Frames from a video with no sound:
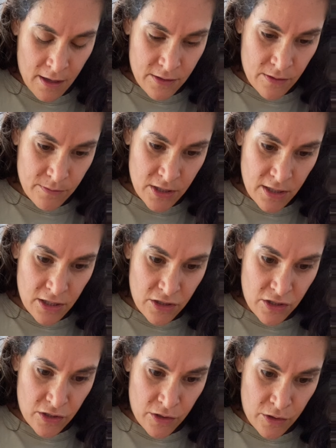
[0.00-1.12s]
So I'm just gonna
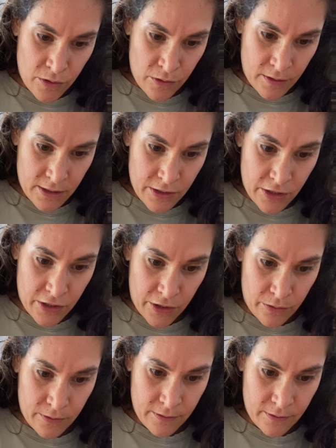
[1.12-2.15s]
do 2.